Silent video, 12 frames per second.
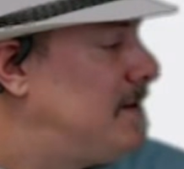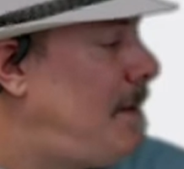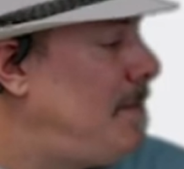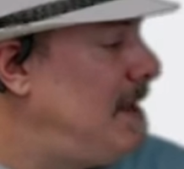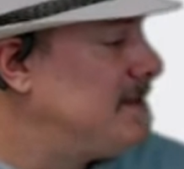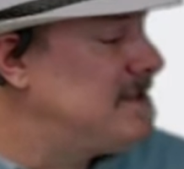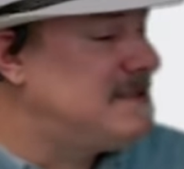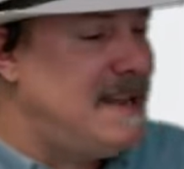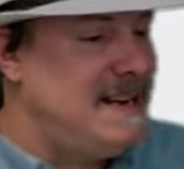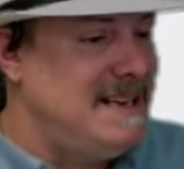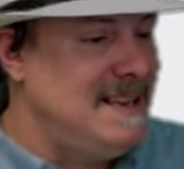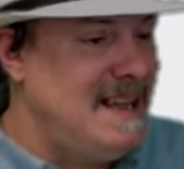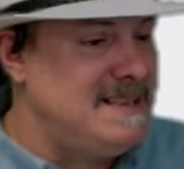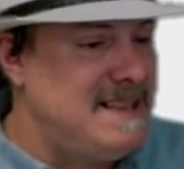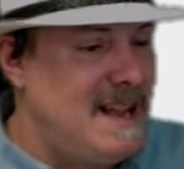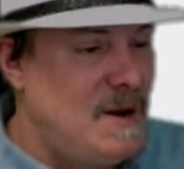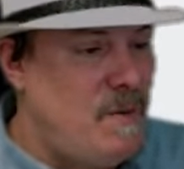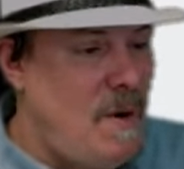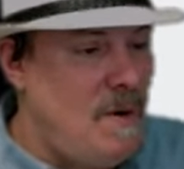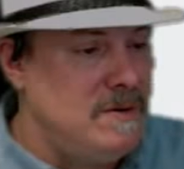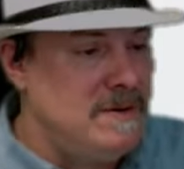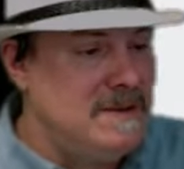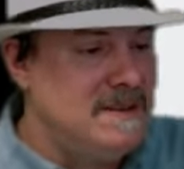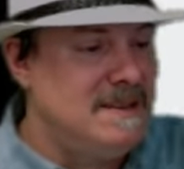Double X is saying he likes that
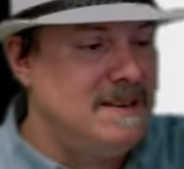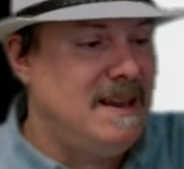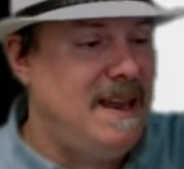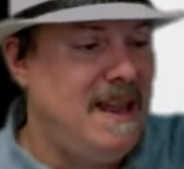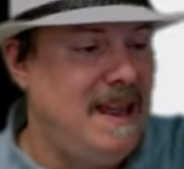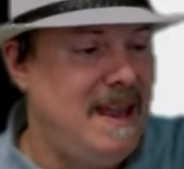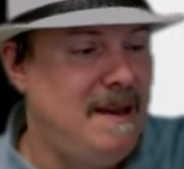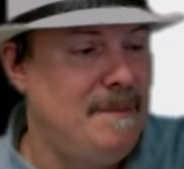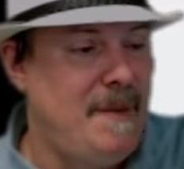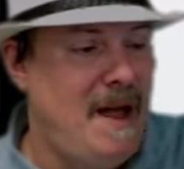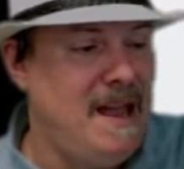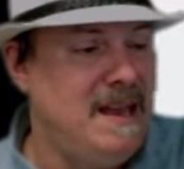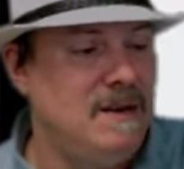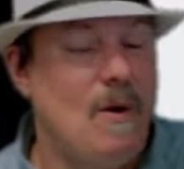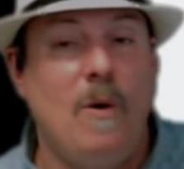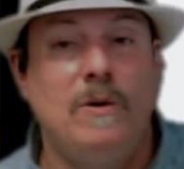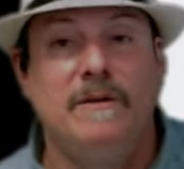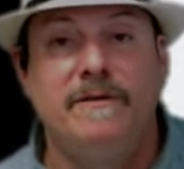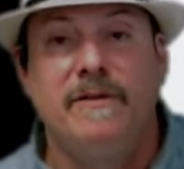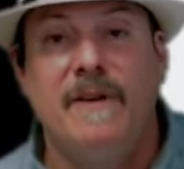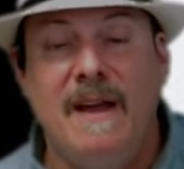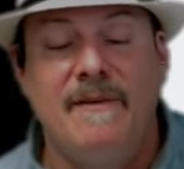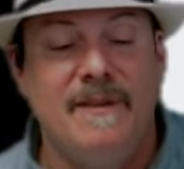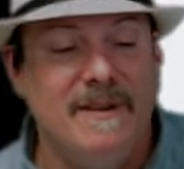quote and buy it and hold it
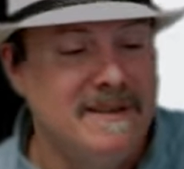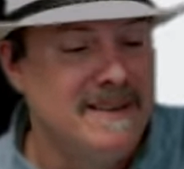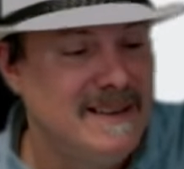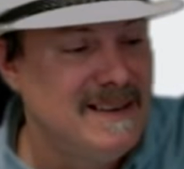forever.